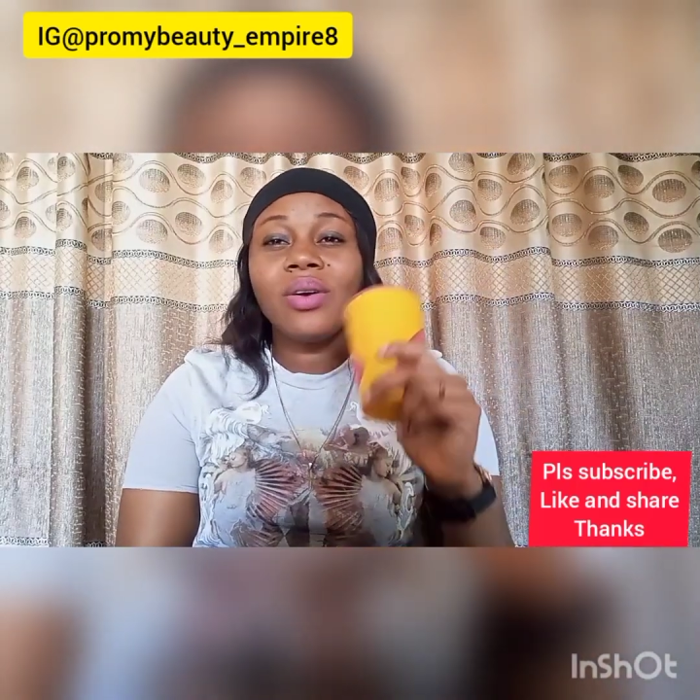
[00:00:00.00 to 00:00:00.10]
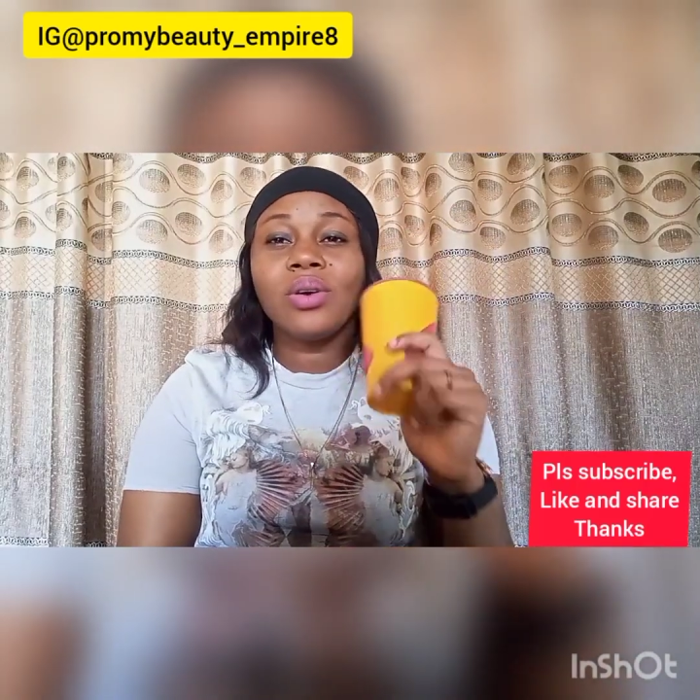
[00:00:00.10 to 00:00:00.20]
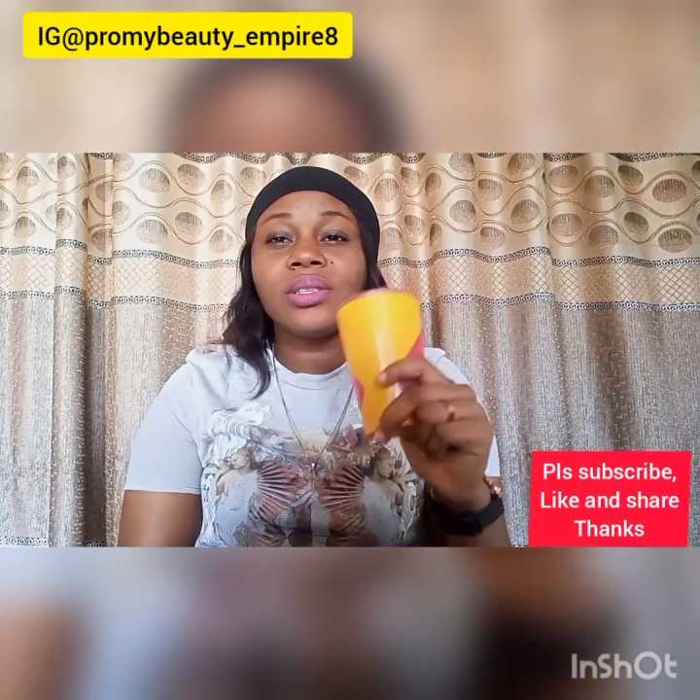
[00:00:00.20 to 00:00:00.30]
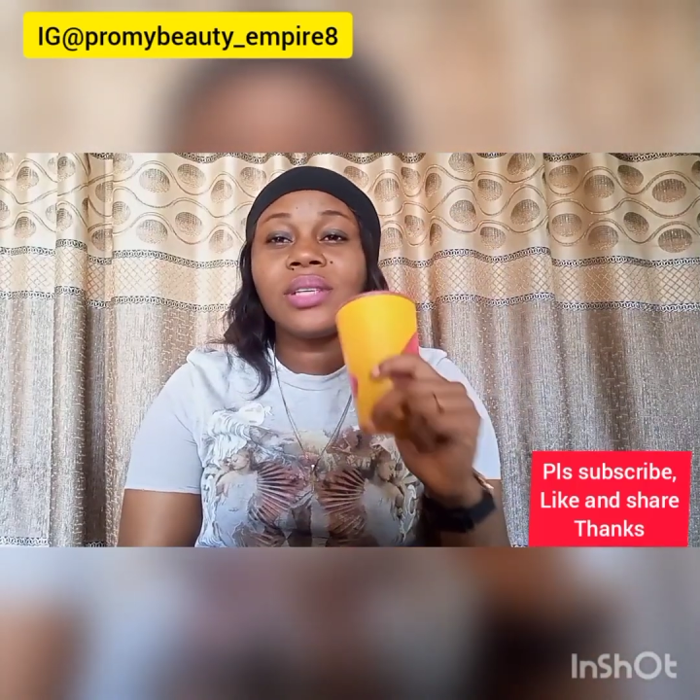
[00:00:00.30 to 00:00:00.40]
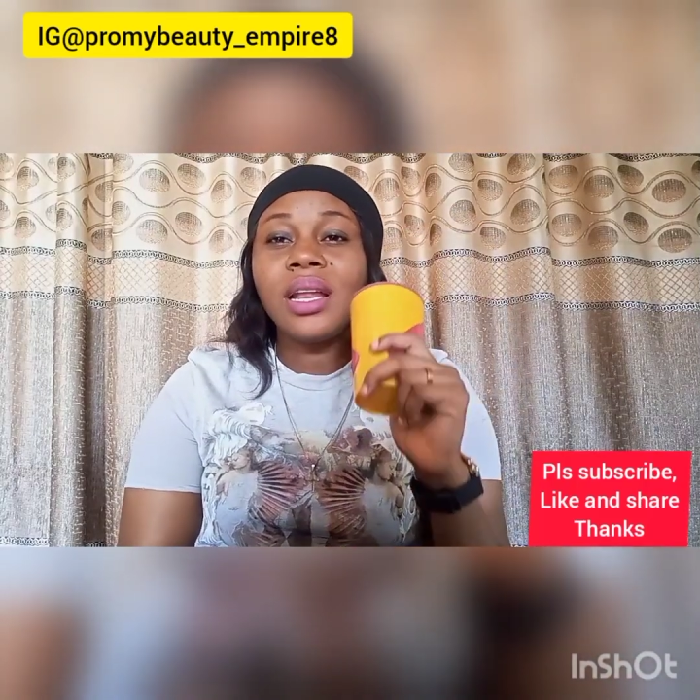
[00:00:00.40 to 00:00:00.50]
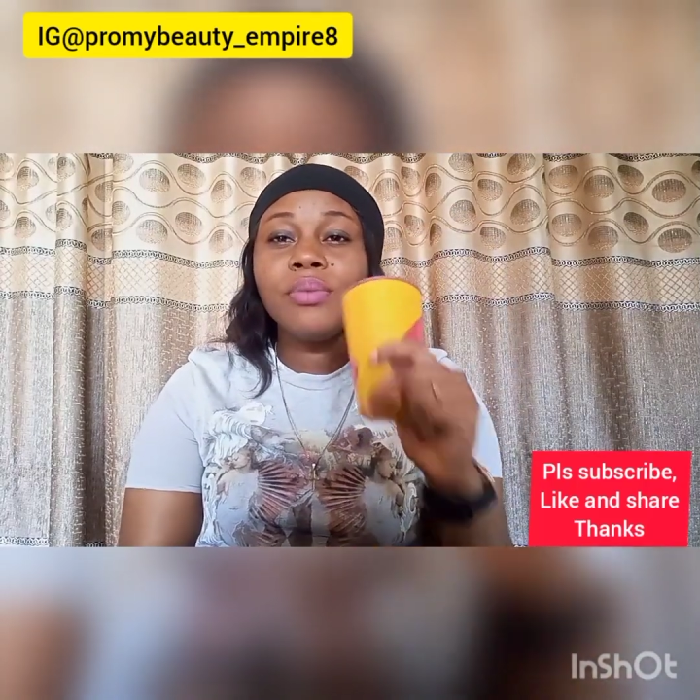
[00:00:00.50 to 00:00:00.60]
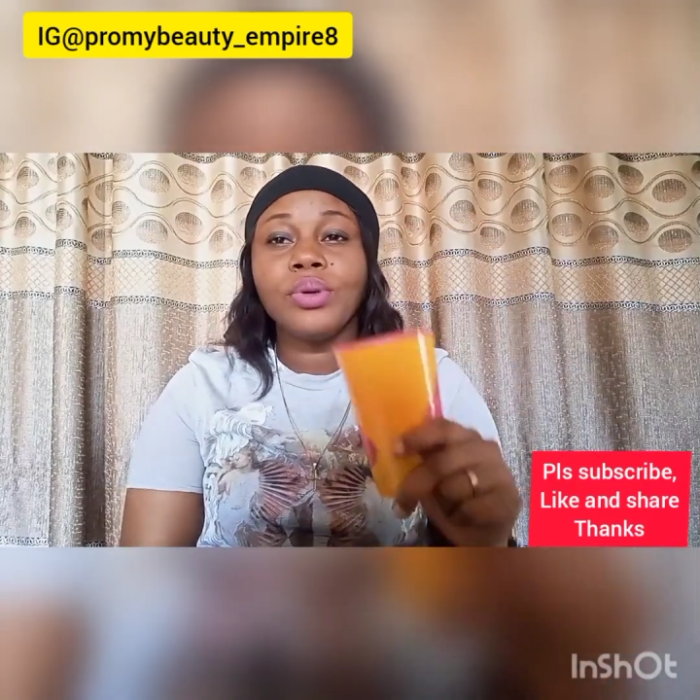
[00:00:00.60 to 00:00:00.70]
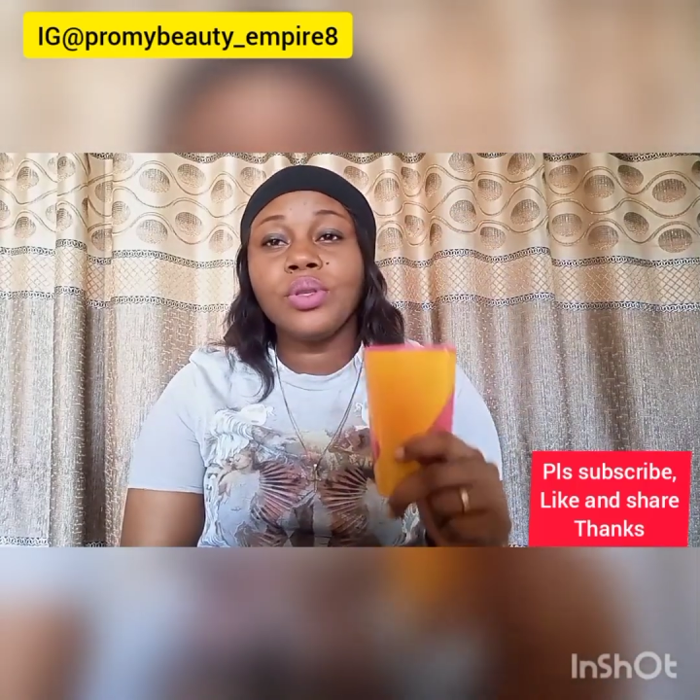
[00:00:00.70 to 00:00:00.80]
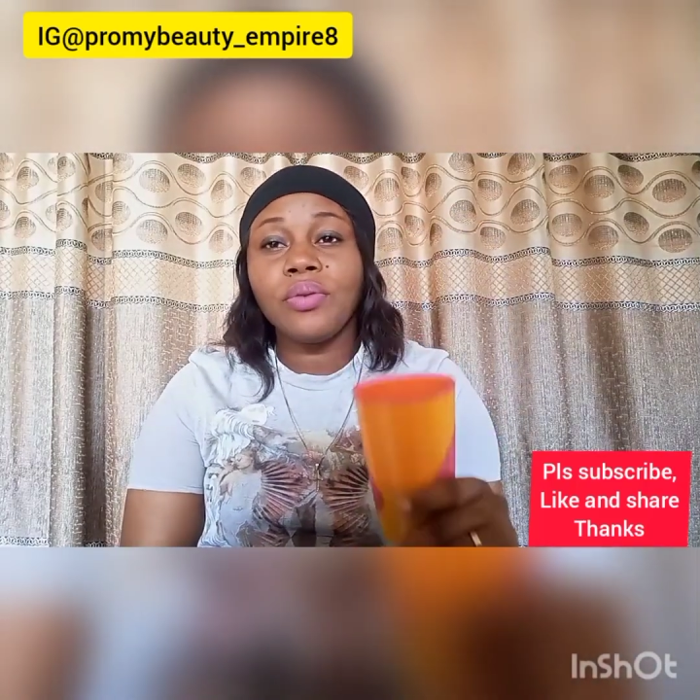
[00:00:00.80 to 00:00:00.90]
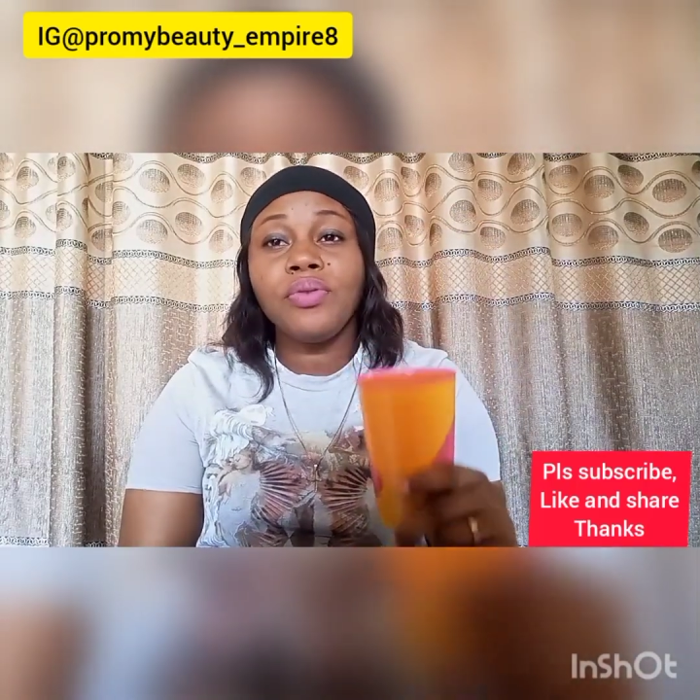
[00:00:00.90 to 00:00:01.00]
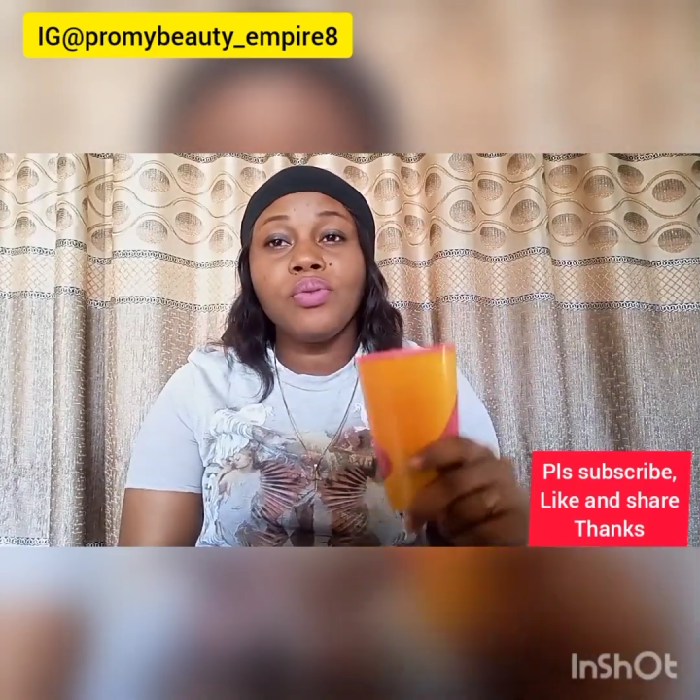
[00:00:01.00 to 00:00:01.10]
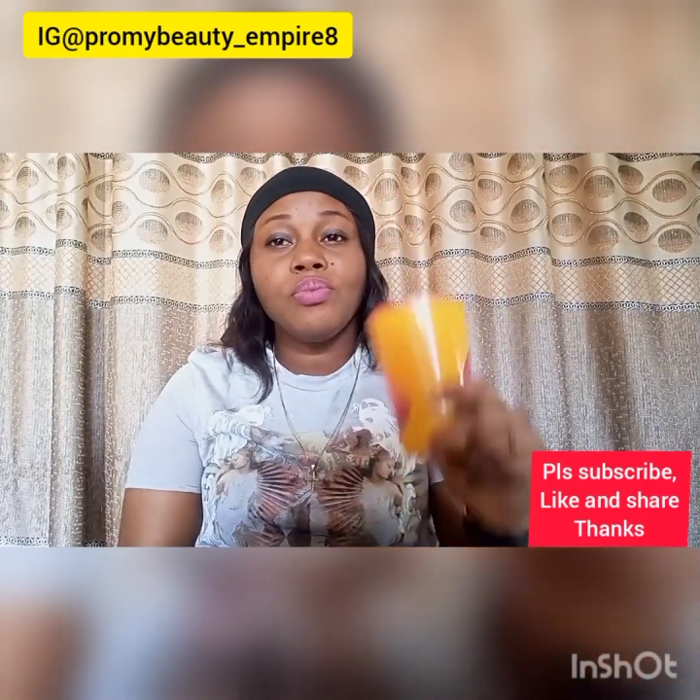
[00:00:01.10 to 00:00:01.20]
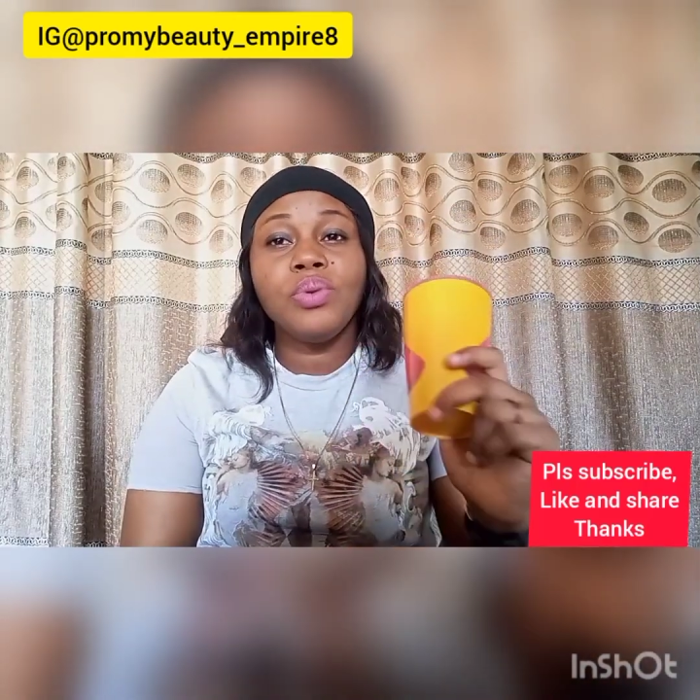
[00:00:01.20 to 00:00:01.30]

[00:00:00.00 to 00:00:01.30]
concerning both of you